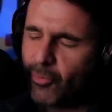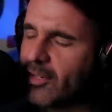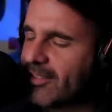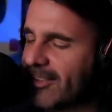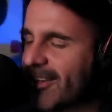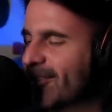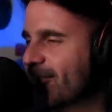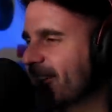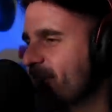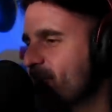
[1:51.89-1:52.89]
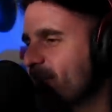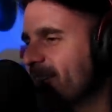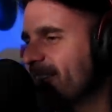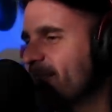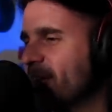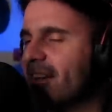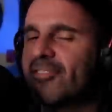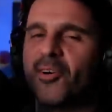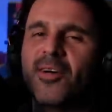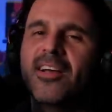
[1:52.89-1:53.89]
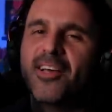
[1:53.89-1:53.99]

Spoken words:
We'll get to that in a second. But okay, so